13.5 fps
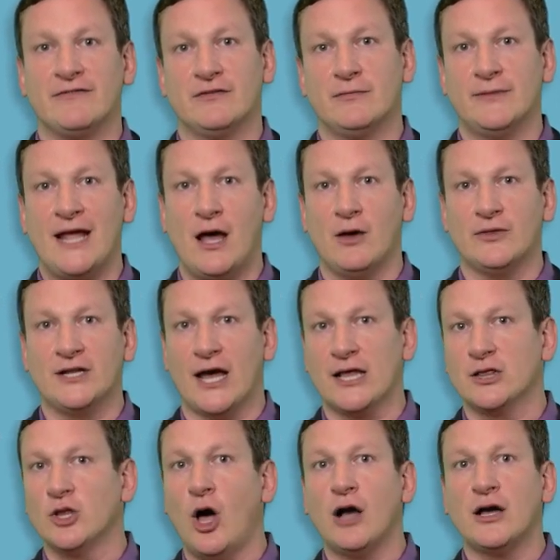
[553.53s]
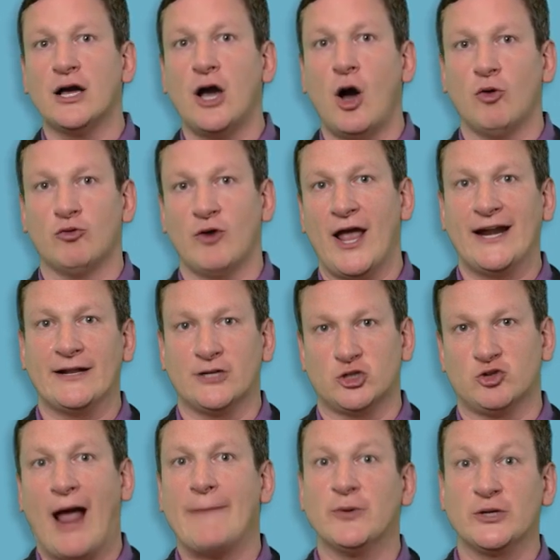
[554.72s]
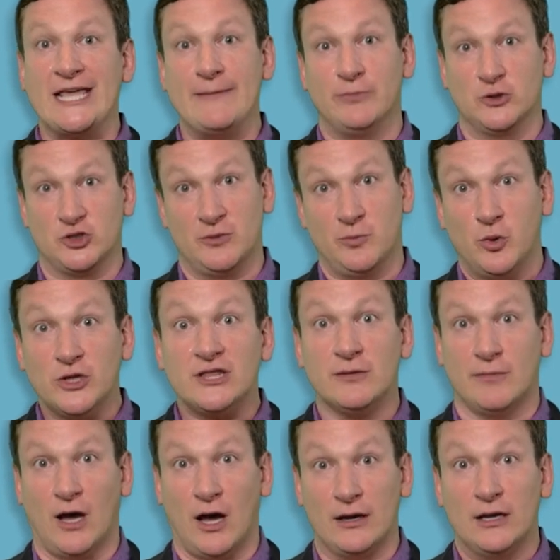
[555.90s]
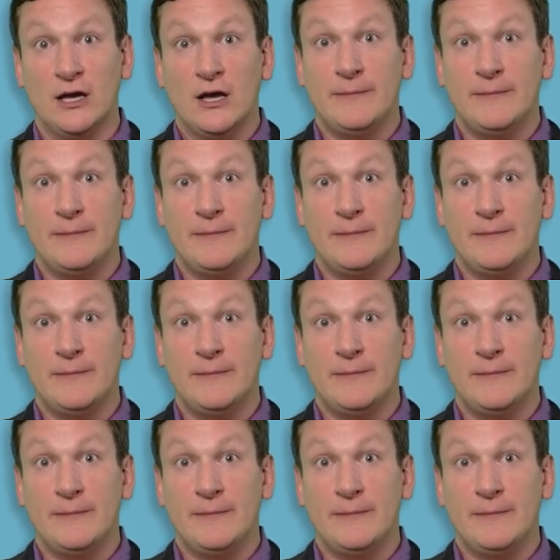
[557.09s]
of them now that I long ago ran out of trapper keepers to put them on,